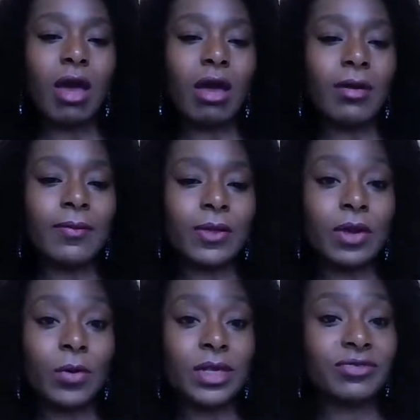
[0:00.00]

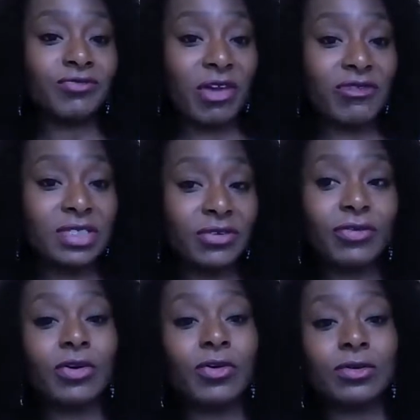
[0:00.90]
It's very
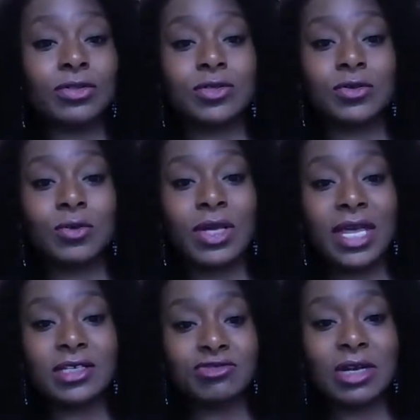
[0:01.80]
difficult to
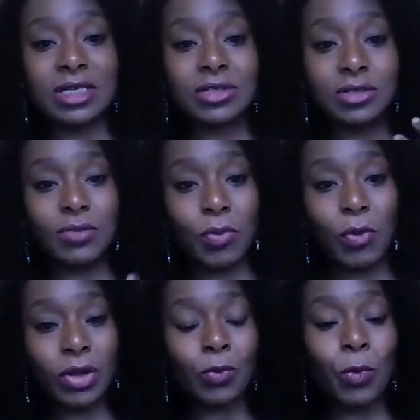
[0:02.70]
get stranding to the
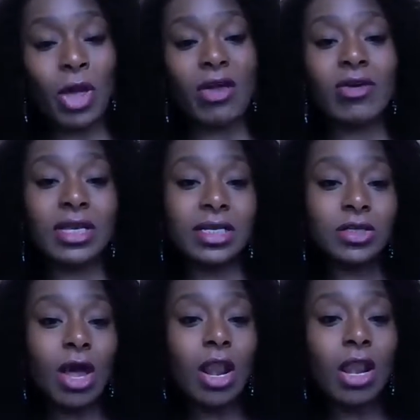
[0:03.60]
point where it
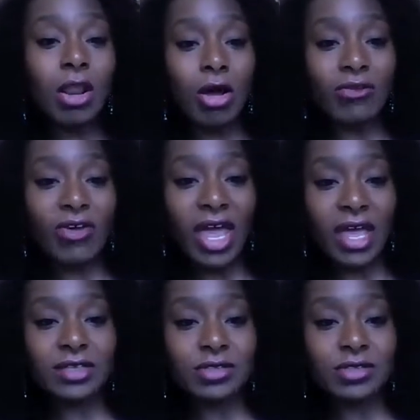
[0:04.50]
is a lot of hair.